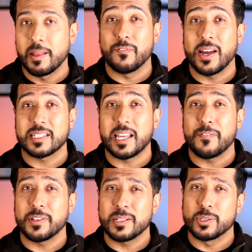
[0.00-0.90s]
In fact,
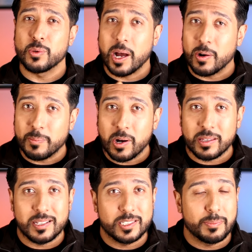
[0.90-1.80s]
after the two hour
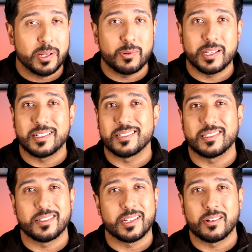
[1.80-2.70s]
mark, the smell really
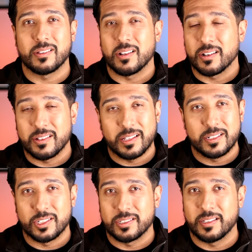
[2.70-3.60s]
doesn't linger longer
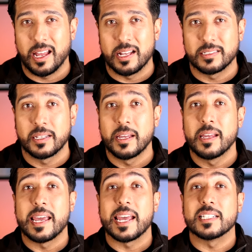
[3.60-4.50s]
than just that.
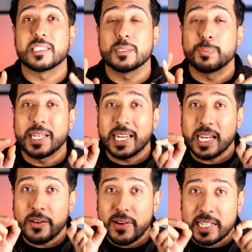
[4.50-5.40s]
And
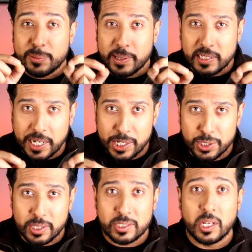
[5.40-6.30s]
speaking of
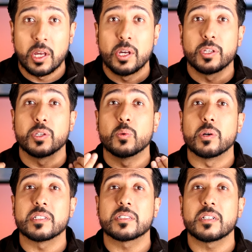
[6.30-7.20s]
expectations, you
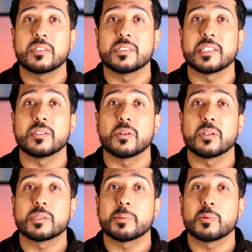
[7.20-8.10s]
will start to see
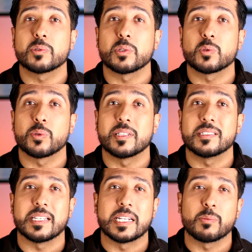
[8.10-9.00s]
noticeable results with
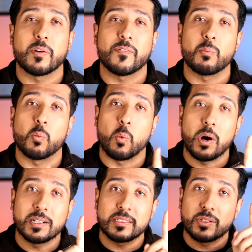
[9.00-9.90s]
this anywhere from
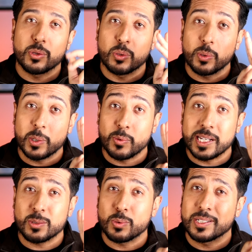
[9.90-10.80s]
one to three
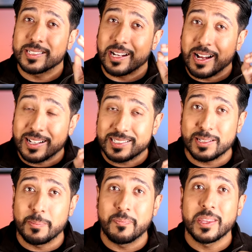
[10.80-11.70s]
weeks, which is
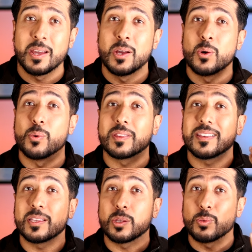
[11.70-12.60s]
awesome with
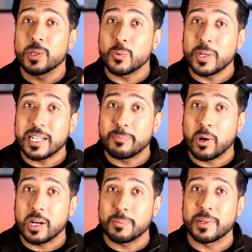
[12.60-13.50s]
the three week
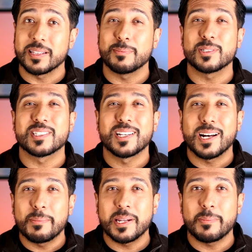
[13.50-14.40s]
mark being the most
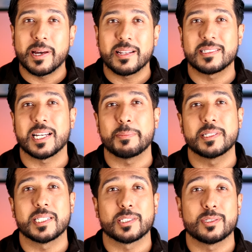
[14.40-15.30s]
common amount of time
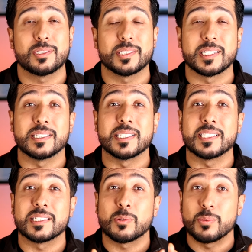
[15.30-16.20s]
it takes to see
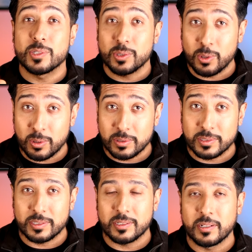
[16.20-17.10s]
decent
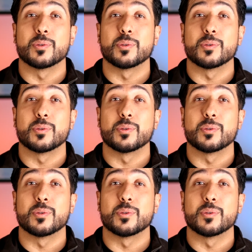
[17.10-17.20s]
results.